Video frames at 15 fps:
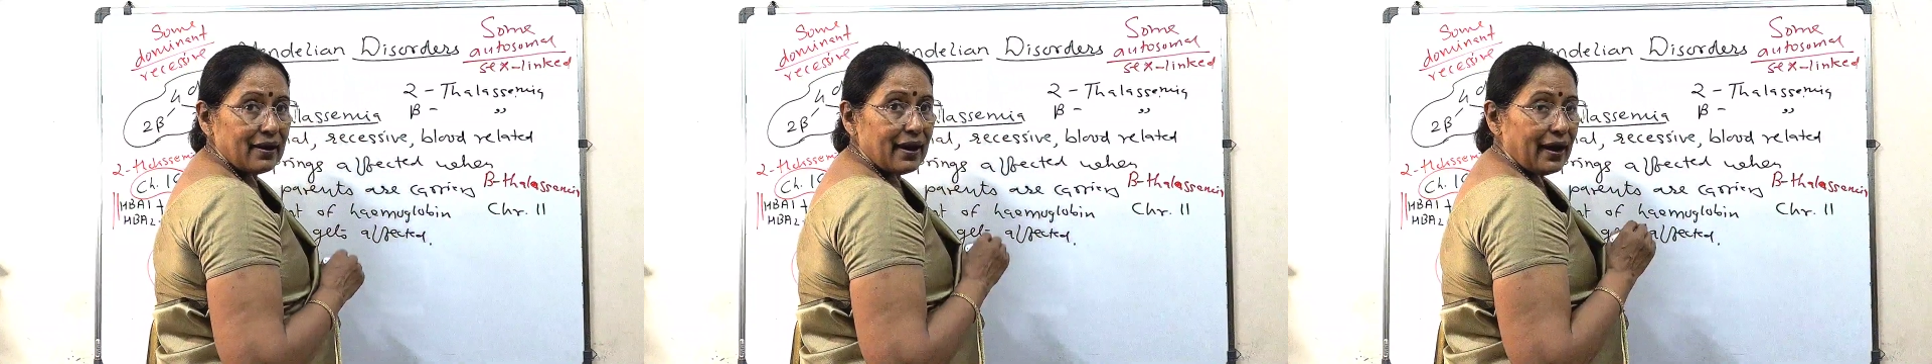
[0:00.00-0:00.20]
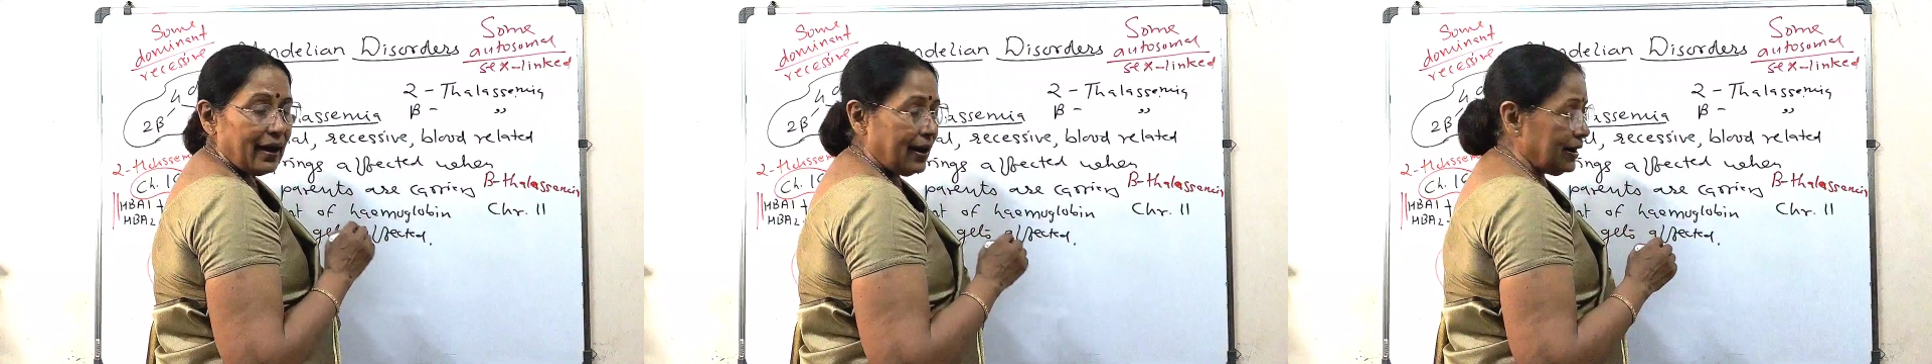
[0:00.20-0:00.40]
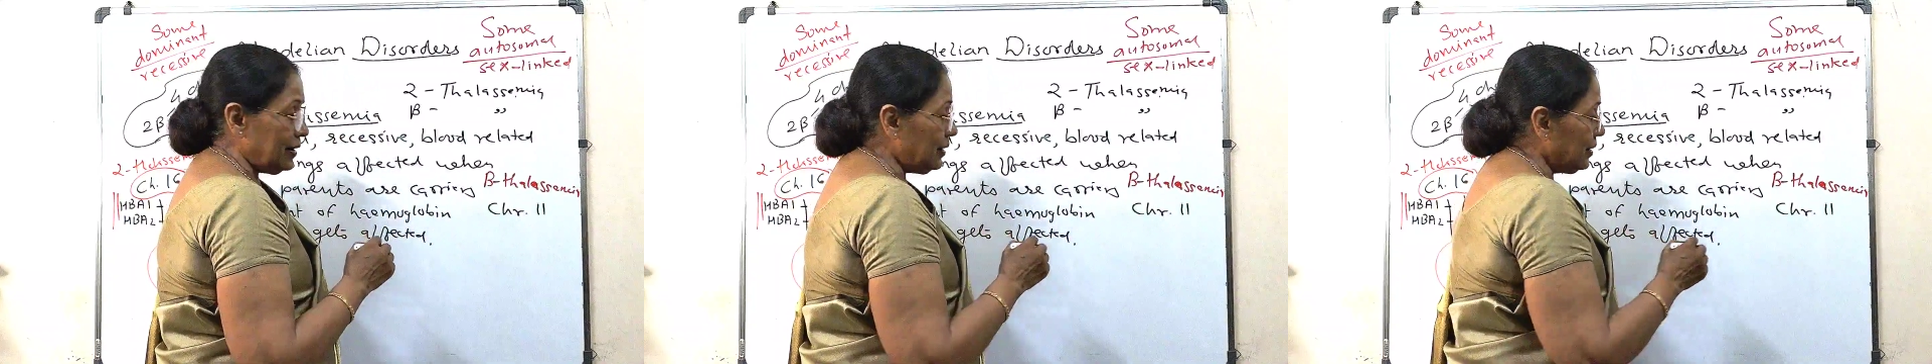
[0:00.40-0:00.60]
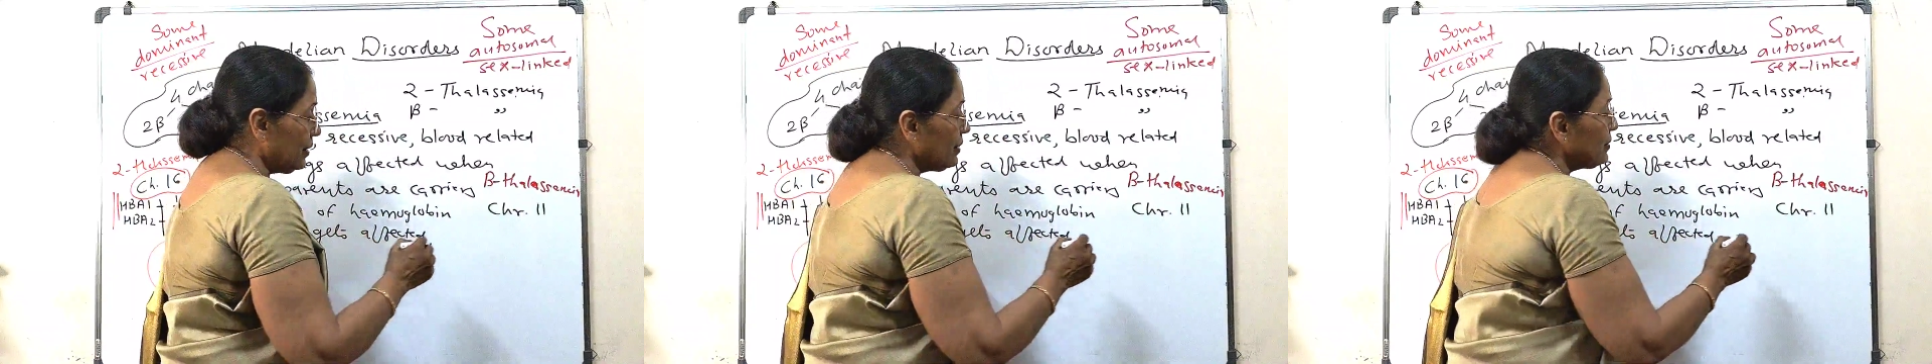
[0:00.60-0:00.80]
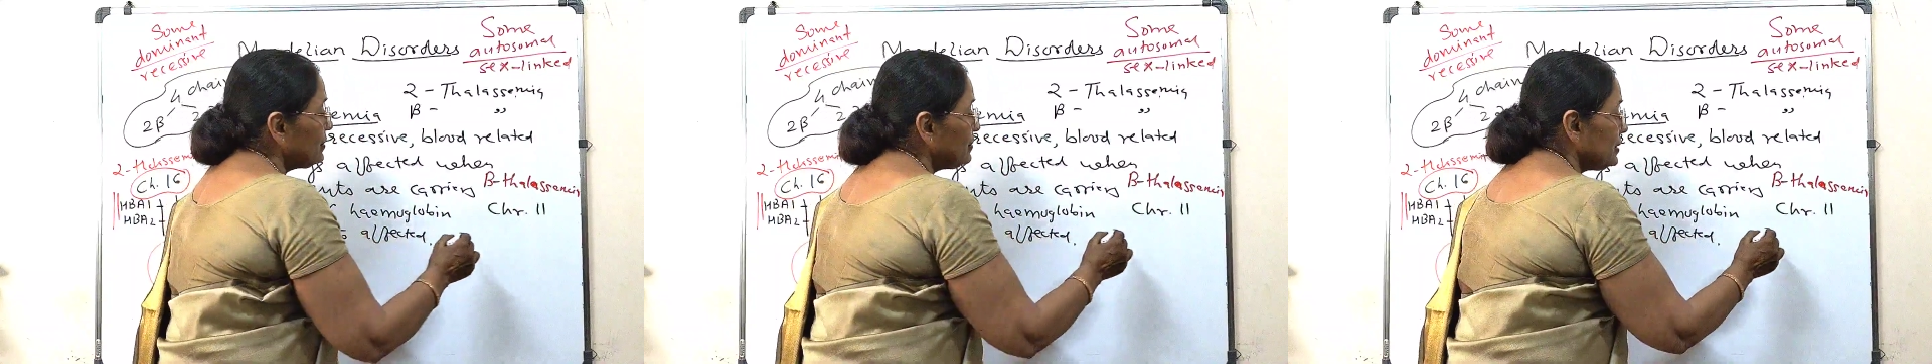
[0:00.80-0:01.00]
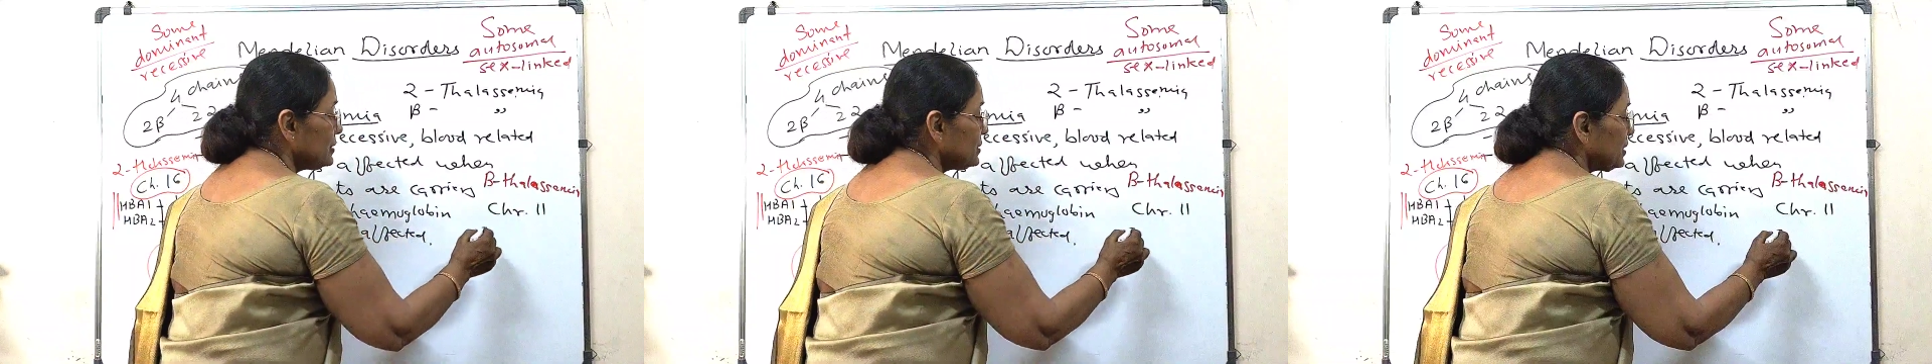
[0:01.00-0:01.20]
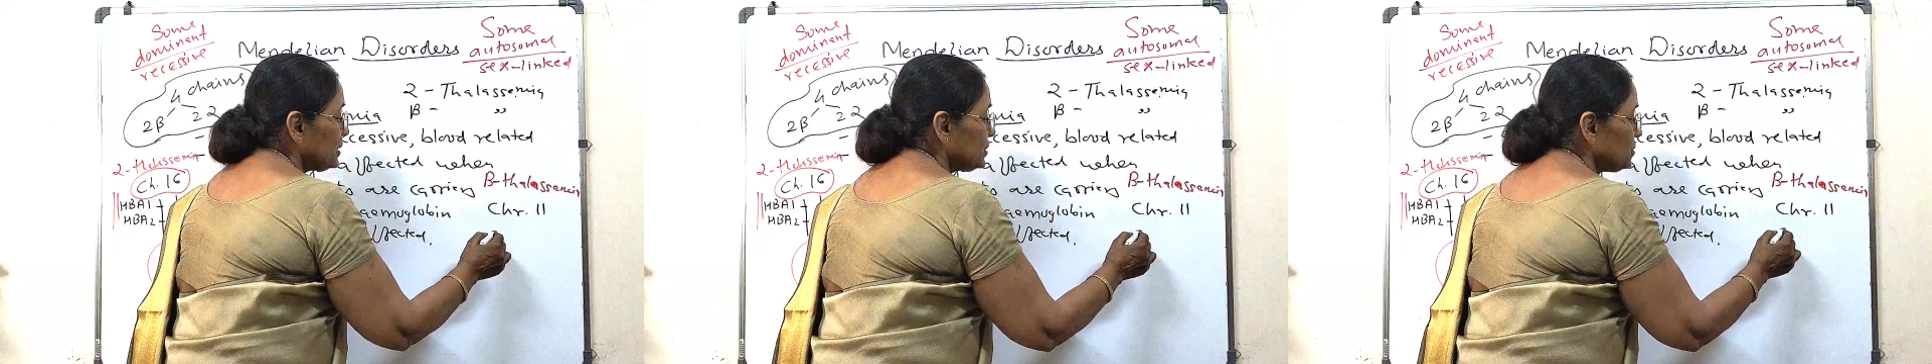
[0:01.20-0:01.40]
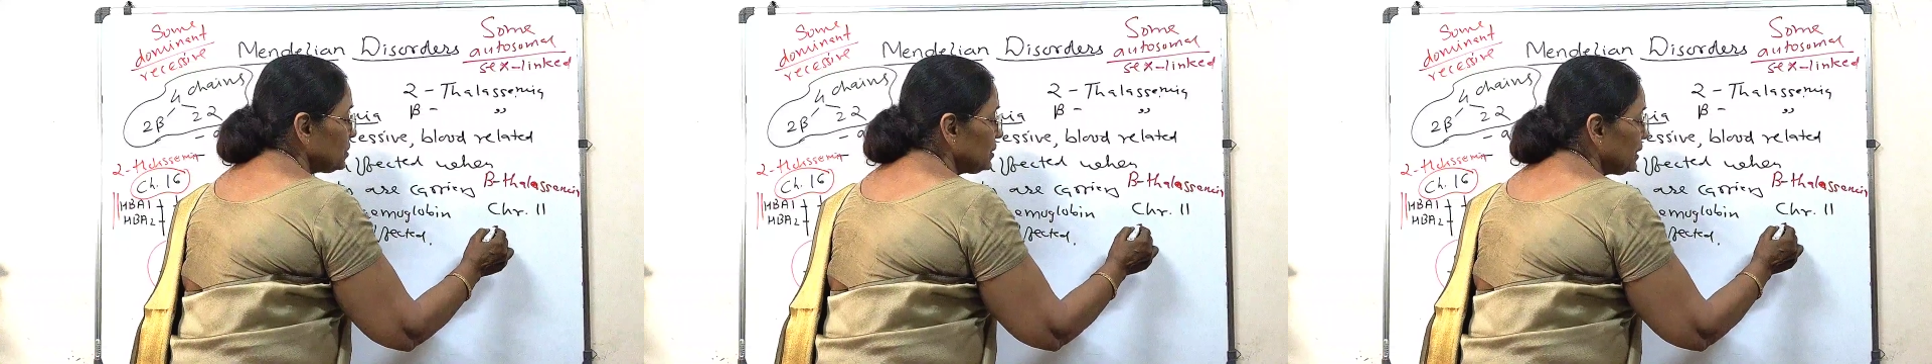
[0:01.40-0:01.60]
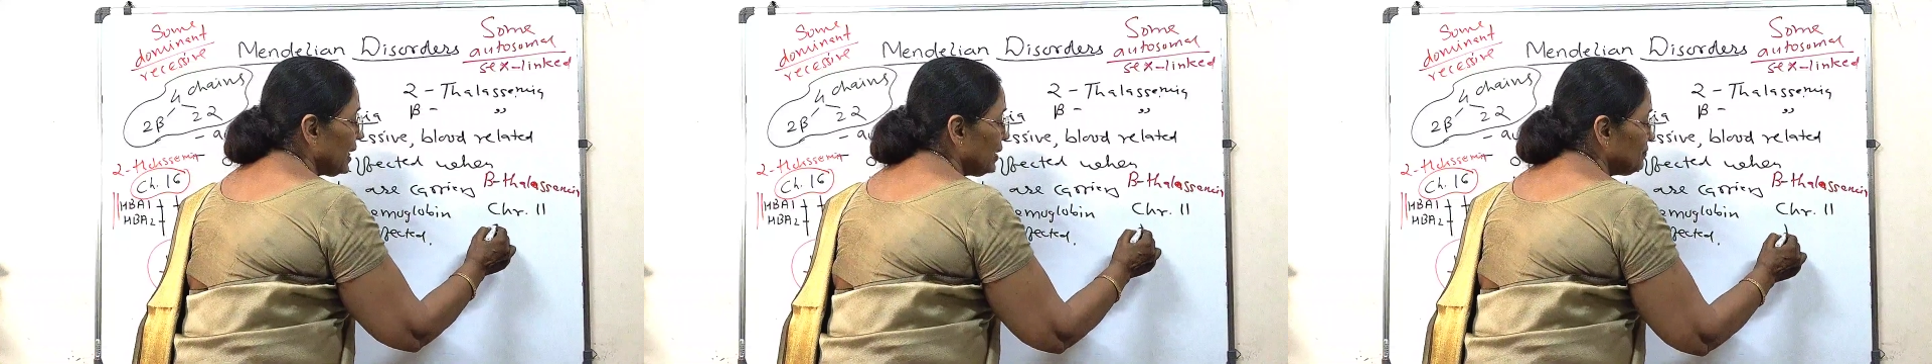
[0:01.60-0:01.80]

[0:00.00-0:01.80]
And this does not